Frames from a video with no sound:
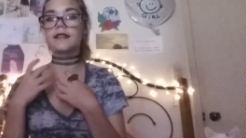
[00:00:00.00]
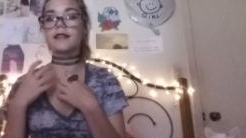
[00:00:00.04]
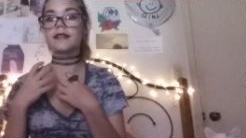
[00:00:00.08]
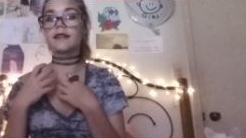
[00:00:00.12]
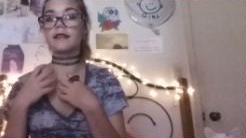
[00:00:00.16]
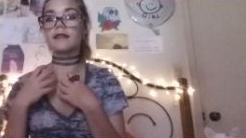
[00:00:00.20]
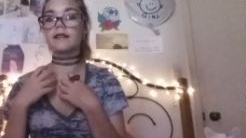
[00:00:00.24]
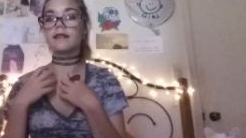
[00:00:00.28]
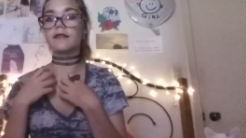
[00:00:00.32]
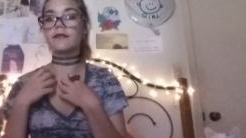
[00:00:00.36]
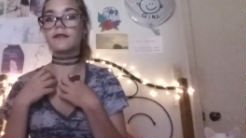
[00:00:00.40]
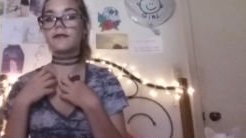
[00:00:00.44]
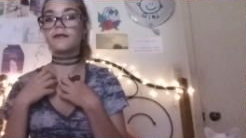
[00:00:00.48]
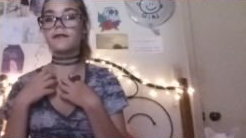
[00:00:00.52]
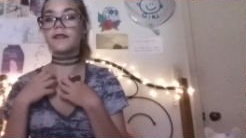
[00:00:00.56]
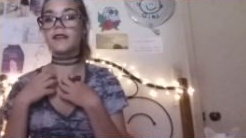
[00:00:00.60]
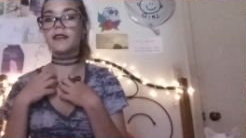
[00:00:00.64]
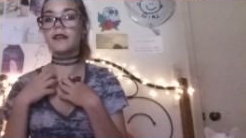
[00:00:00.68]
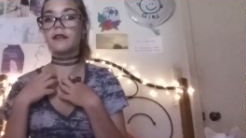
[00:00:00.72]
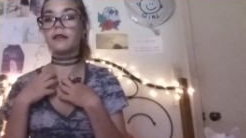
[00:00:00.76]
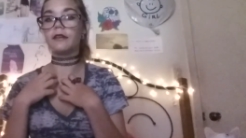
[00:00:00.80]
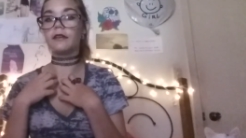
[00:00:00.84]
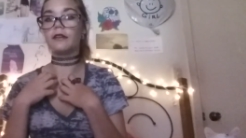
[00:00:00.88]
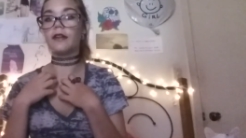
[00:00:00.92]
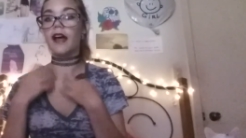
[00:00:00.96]
to
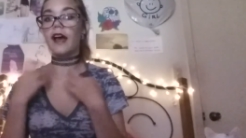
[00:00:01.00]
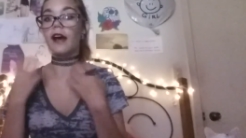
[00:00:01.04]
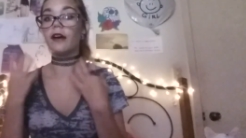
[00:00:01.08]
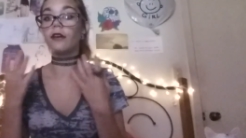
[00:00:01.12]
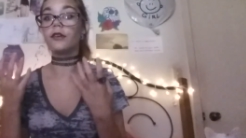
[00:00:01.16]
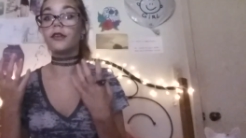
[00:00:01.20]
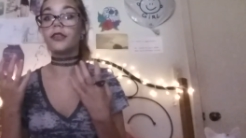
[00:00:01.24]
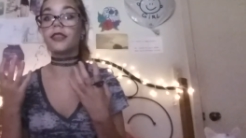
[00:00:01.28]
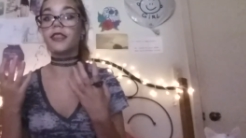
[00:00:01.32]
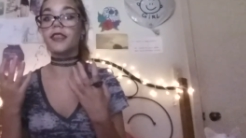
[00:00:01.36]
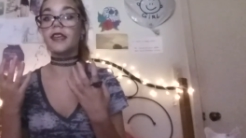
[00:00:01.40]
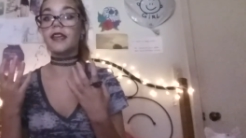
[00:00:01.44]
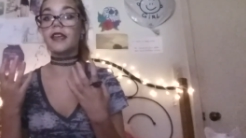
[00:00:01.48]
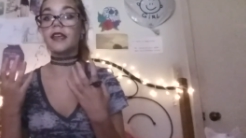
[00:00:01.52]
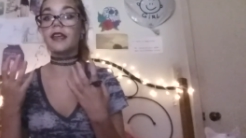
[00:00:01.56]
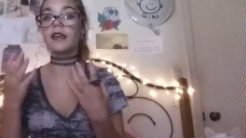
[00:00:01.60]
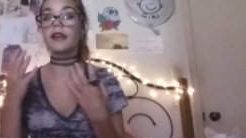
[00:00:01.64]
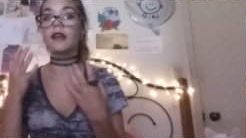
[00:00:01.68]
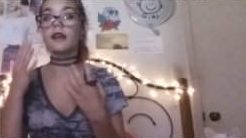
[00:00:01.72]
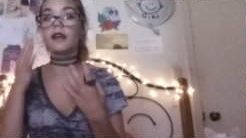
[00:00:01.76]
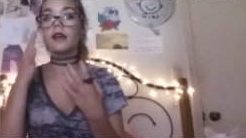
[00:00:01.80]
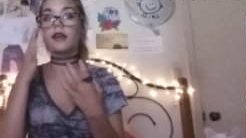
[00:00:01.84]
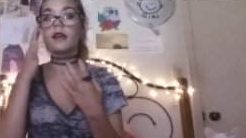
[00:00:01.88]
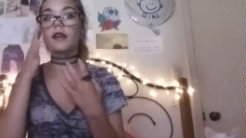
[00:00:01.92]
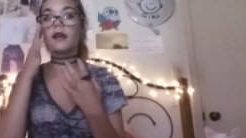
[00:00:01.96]
feel healthy
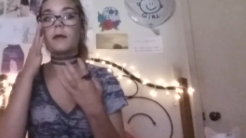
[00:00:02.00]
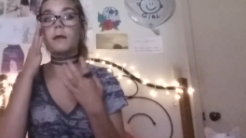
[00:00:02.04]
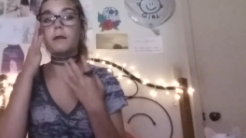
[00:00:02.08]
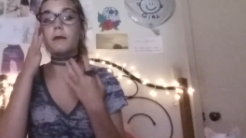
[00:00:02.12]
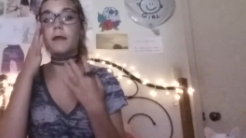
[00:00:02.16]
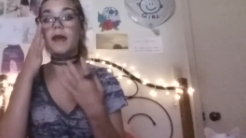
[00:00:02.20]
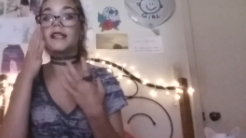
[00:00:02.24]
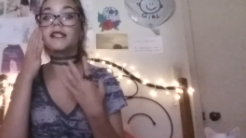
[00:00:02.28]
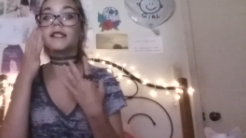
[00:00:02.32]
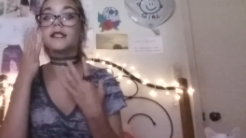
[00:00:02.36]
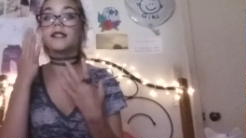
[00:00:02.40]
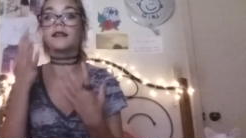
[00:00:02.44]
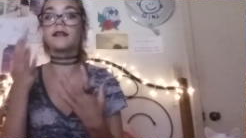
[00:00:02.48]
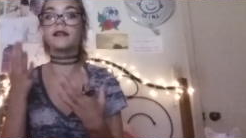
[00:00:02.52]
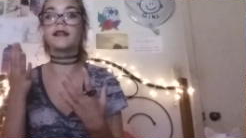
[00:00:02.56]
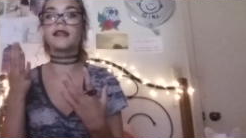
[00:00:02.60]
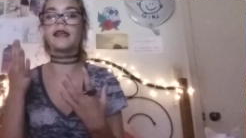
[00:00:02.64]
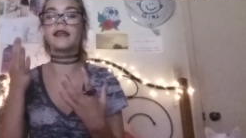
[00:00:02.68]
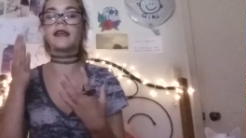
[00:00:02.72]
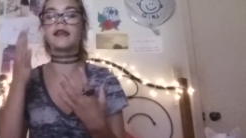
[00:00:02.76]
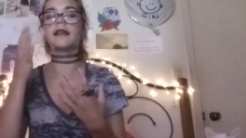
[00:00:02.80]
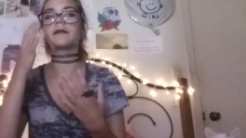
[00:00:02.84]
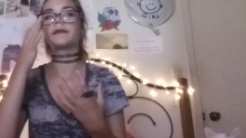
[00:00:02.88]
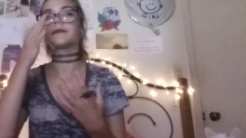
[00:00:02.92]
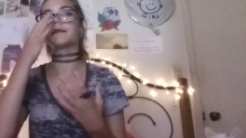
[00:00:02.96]

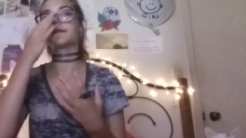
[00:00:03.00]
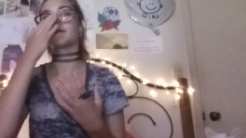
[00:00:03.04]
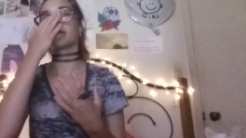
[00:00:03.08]
mentally.